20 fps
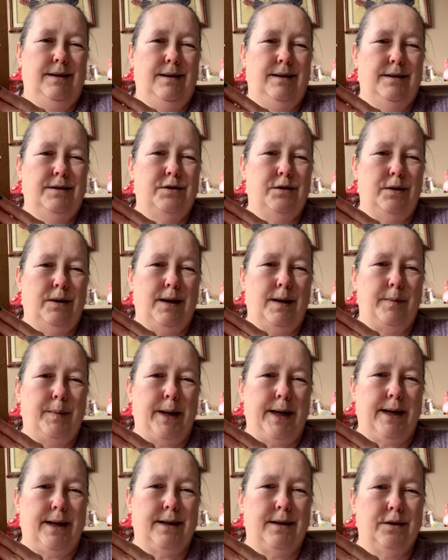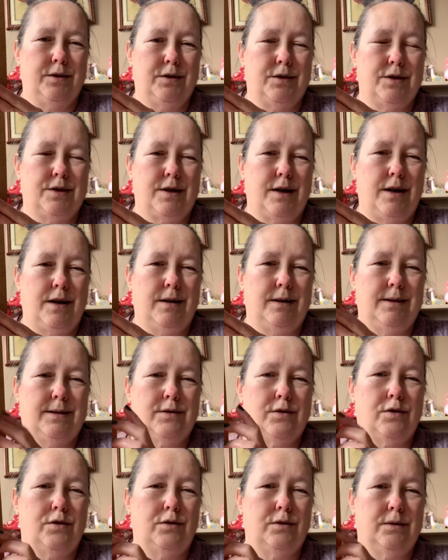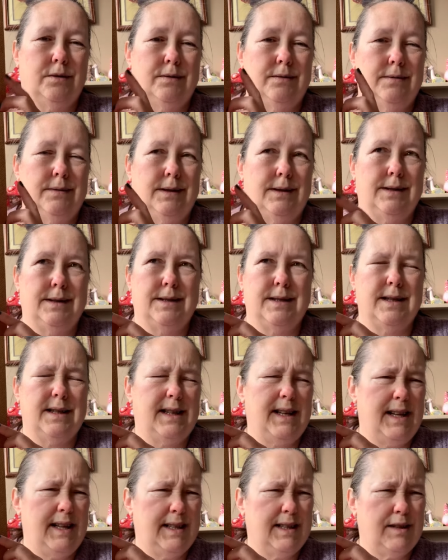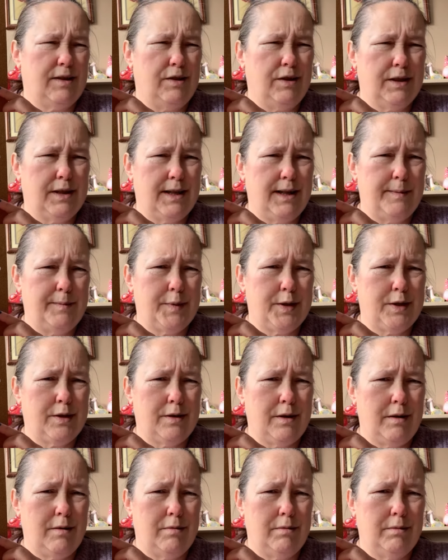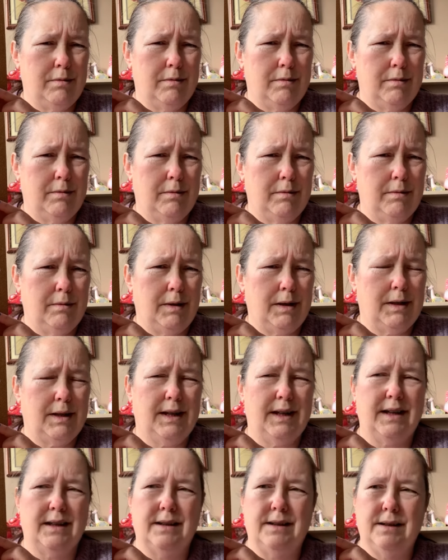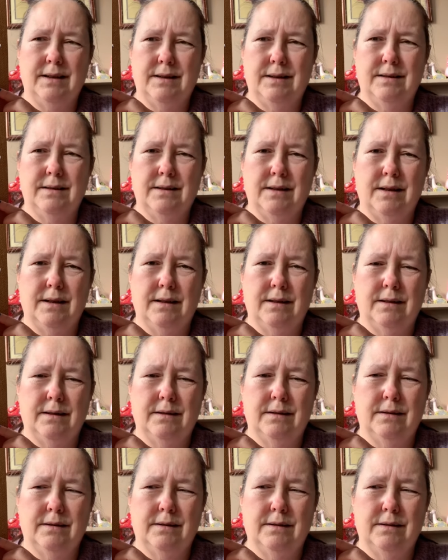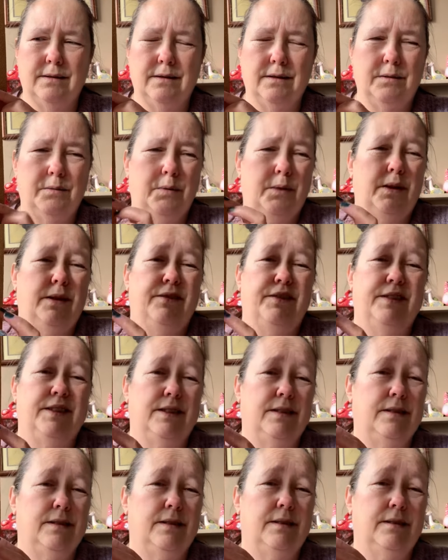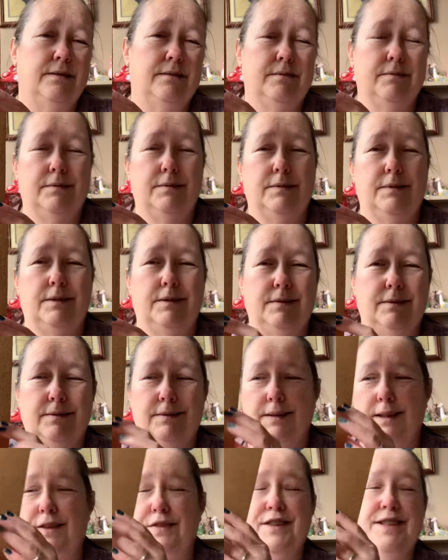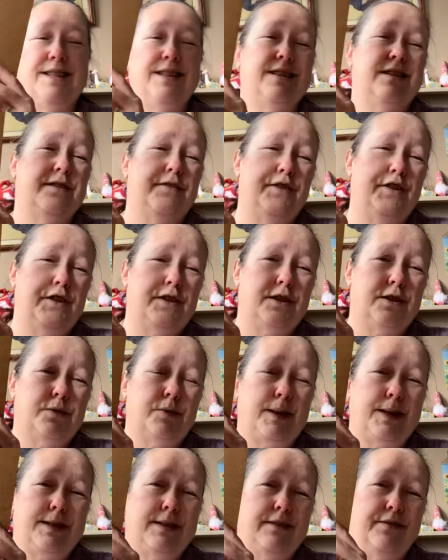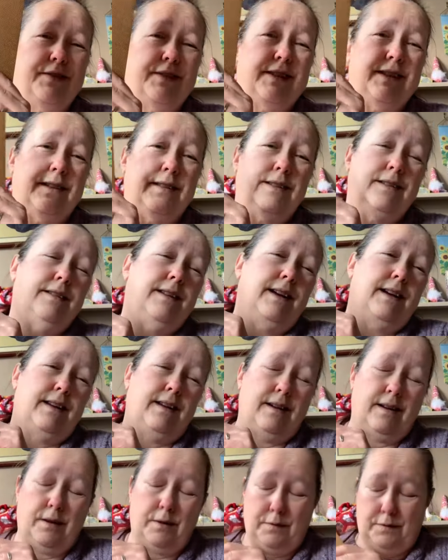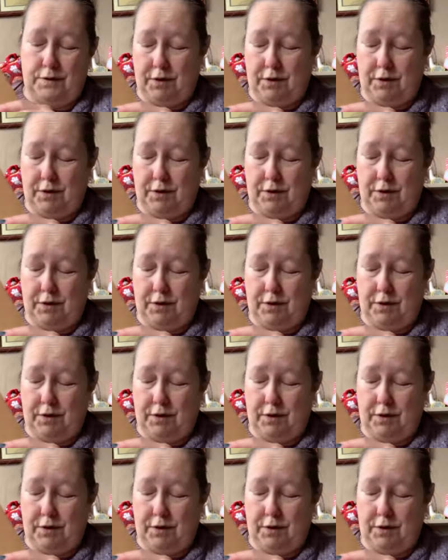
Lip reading: I do like making a good start. It's called, did I say it's called Time to Sew? I think I did, didn't I? Oh well, if I didn't. If I did, you've heard it twice. If I didn't, there you go, I've